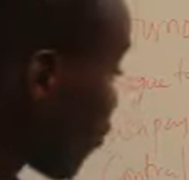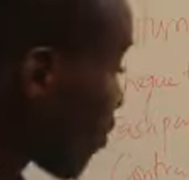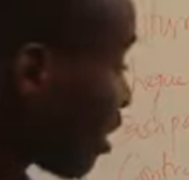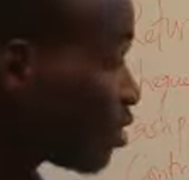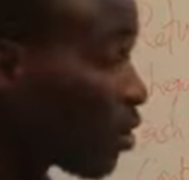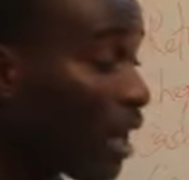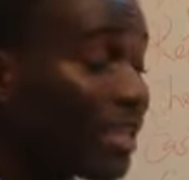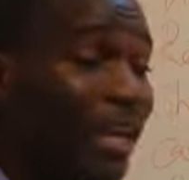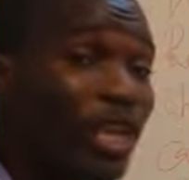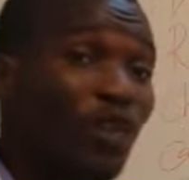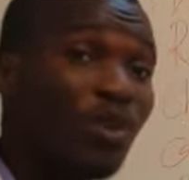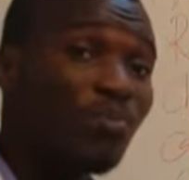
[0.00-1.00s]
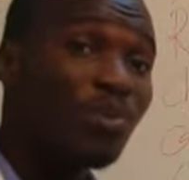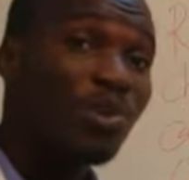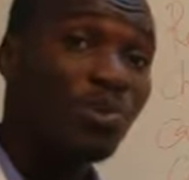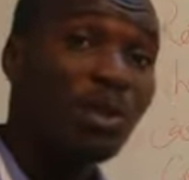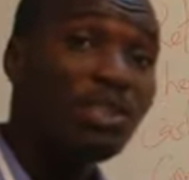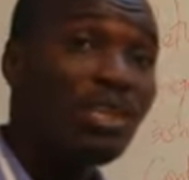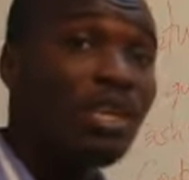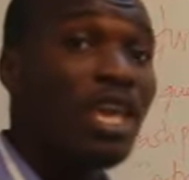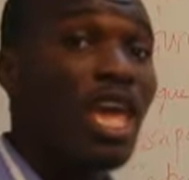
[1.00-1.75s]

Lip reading: of creditor at the end of the period,